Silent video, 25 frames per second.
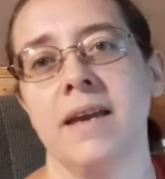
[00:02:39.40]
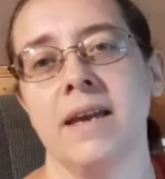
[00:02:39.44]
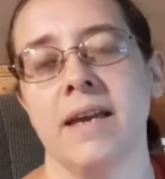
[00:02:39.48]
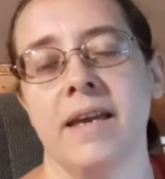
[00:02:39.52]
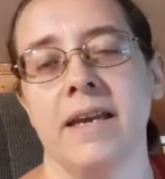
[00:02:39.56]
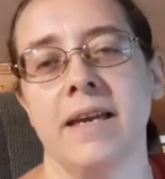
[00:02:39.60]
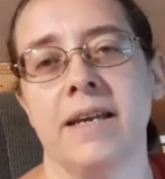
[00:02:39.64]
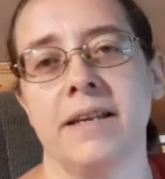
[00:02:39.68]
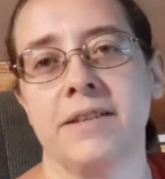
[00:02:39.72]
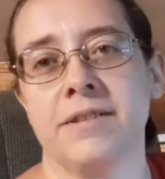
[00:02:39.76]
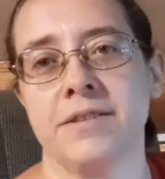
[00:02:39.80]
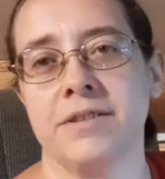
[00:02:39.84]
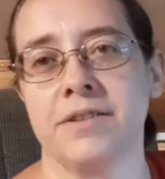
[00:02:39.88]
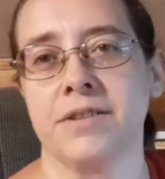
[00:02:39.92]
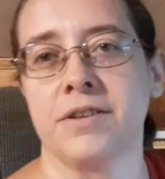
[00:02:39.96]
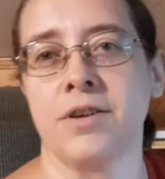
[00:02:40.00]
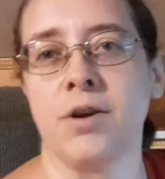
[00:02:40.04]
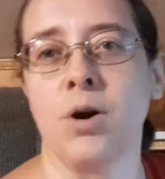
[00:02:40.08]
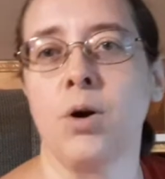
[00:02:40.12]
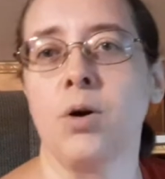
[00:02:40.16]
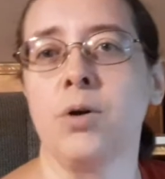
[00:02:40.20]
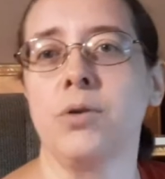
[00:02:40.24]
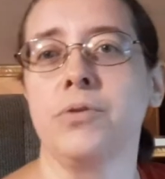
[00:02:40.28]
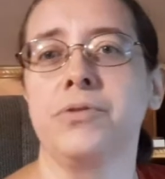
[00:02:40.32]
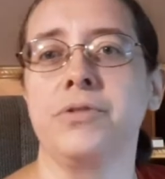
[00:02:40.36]
It's
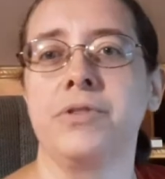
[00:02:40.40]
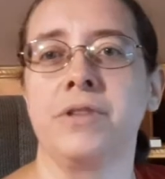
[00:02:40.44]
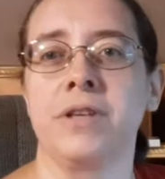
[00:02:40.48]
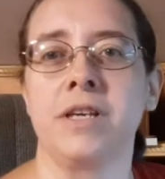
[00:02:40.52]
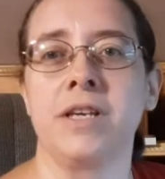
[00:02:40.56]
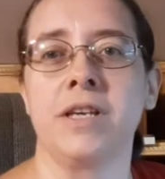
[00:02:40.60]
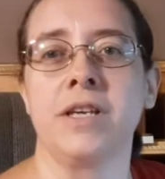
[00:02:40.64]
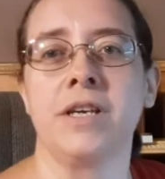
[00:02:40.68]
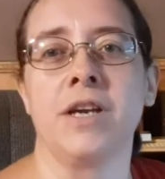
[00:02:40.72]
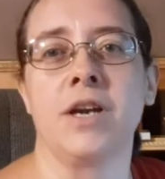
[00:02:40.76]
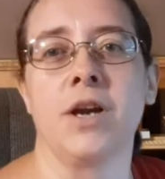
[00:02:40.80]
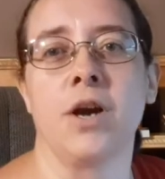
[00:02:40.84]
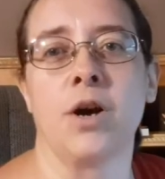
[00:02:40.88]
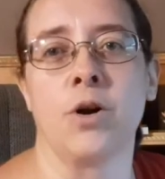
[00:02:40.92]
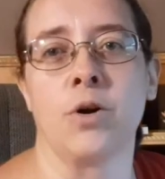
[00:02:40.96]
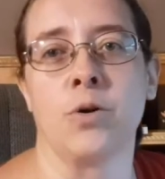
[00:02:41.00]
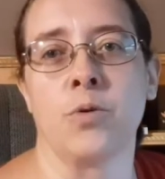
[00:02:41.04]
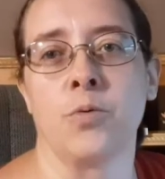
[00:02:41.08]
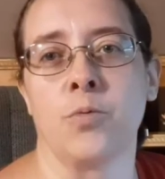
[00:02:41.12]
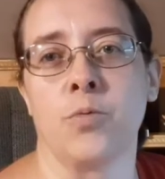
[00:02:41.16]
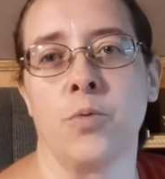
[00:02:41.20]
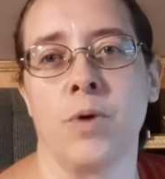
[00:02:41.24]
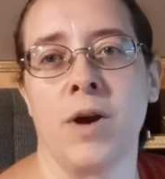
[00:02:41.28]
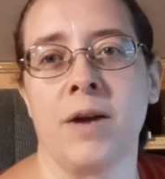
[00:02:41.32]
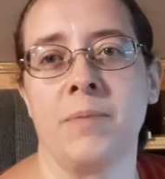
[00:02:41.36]
called the uh,
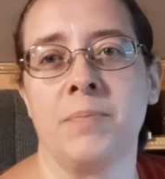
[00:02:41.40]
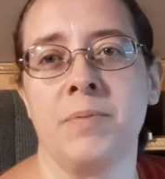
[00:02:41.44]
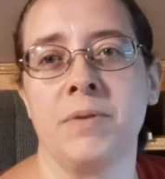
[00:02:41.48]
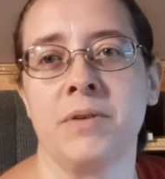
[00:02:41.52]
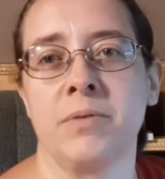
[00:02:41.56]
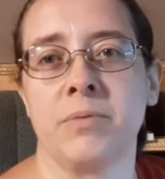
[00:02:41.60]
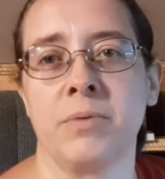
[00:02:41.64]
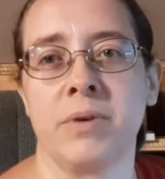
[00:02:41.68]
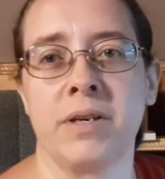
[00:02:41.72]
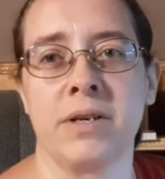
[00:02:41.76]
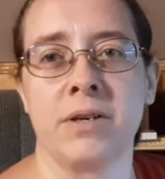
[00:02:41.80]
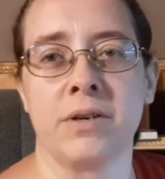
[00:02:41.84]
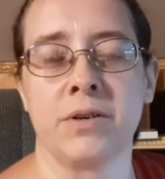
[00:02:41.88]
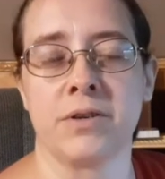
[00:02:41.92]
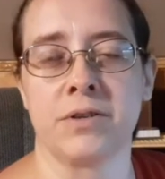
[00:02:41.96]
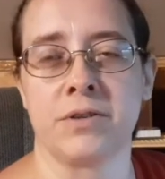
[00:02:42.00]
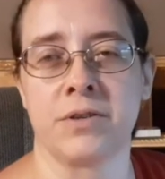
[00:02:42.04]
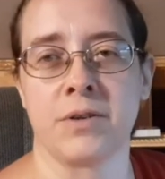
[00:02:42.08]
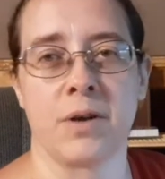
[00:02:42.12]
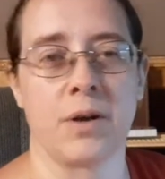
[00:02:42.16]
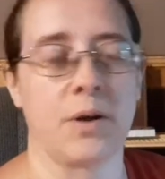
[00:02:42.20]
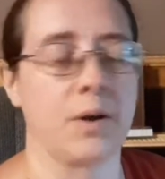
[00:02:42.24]
Rapid Readers